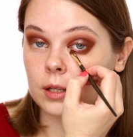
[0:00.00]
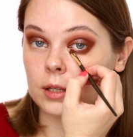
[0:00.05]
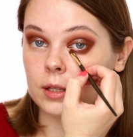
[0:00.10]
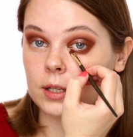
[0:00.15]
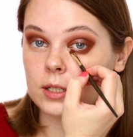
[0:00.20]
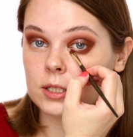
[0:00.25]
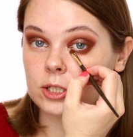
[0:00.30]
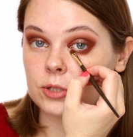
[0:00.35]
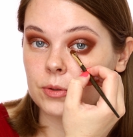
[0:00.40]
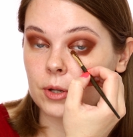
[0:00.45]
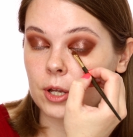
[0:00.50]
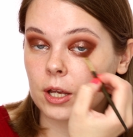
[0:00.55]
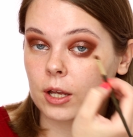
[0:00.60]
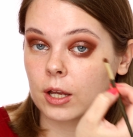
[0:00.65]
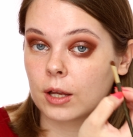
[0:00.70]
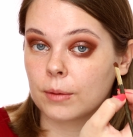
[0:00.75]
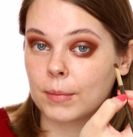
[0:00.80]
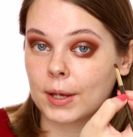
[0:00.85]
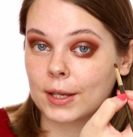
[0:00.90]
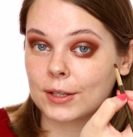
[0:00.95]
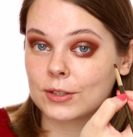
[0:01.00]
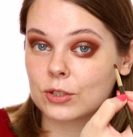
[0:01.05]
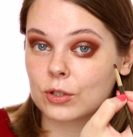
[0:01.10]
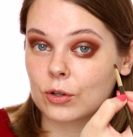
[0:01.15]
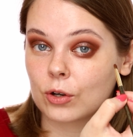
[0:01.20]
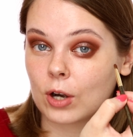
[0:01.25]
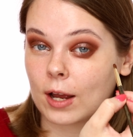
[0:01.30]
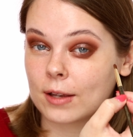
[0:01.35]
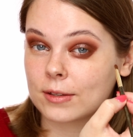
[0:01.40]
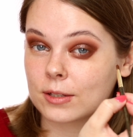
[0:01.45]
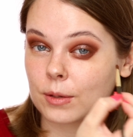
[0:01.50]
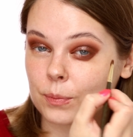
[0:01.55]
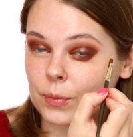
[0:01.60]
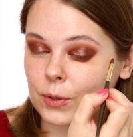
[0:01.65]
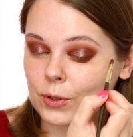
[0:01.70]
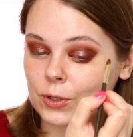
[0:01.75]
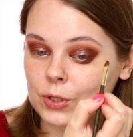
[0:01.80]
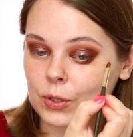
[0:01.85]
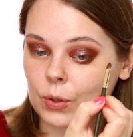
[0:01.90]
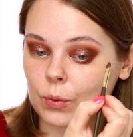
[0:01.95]
this makes your eyes
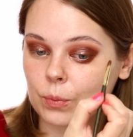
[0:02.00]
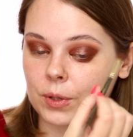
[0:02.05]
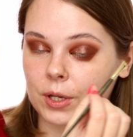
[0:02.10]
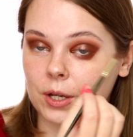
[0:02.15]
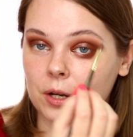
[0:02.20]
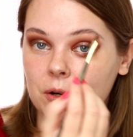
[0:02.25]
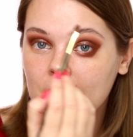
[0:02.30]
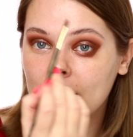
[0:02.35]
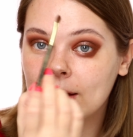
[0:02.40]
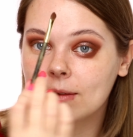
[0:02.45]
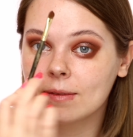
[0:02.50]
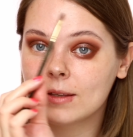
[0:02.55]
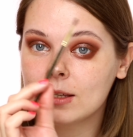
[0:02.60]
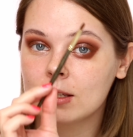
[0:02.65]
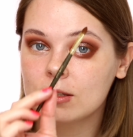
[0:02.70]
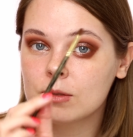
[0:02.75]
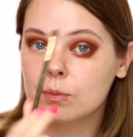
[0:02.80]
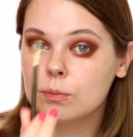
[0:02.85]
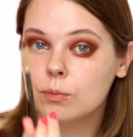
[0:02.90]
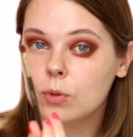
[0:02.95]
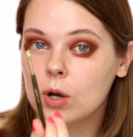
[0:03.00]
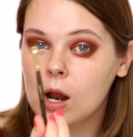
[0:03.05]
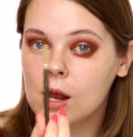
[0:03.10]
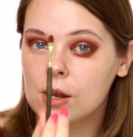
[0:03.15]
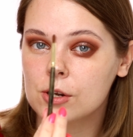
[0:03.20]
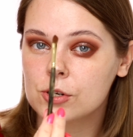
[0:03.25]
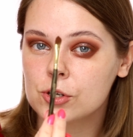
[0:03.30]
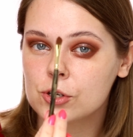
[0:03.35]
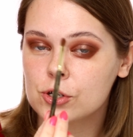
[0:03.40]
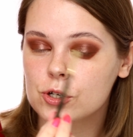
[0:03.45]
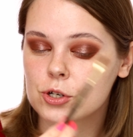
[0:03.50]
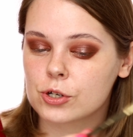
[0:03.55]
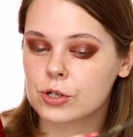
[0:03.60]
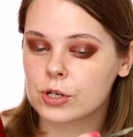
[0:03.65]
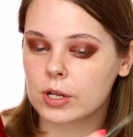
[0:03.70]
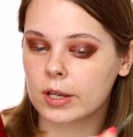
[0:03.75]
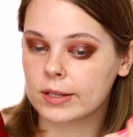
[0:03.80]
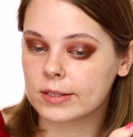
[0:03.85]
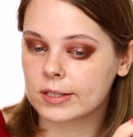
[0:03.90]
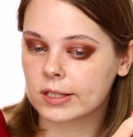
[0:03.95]
appear so bigger, and this brush
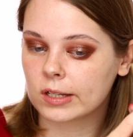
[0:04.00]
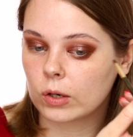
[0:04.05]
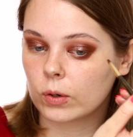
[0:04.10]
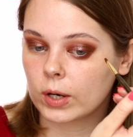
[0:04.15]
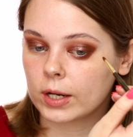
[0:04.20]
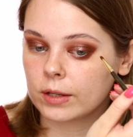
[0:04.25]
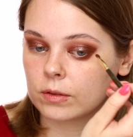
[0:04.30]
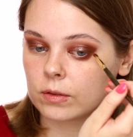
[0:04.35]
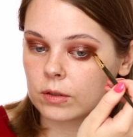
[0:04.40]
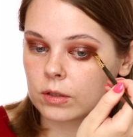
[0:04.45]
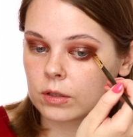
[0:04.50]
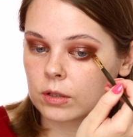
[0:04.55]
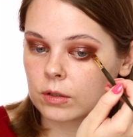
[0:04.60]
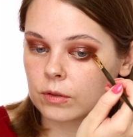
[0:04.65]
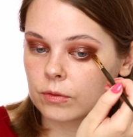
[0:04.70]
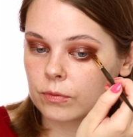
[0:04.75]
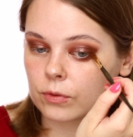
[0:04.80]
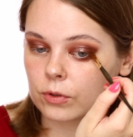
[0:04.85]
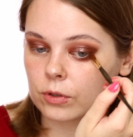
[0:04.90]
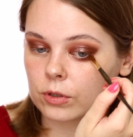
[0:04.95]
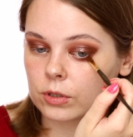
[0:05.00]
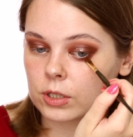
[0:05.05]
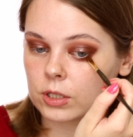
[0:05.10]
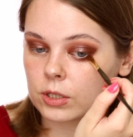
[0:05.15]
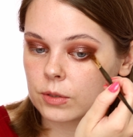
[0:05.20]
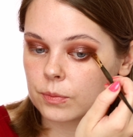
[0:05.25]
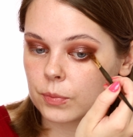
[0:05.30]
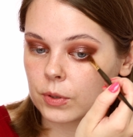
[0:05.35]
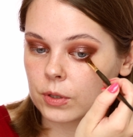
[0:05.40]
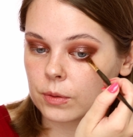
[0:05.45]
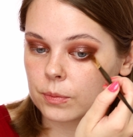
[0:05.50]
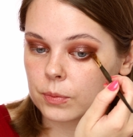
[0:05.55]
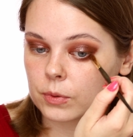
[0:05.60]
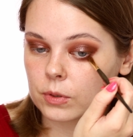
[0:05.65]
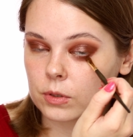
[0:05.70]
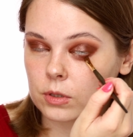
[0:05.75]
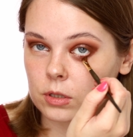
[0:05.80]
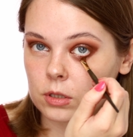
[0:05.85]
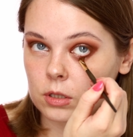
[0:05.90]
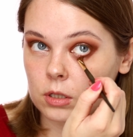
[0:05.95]
is great for this
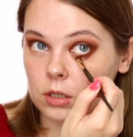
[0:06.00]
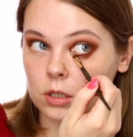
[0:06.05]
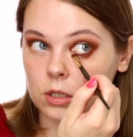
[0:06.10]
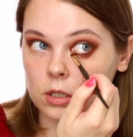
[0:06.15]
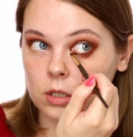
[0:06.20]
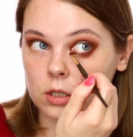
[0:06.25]
purpose.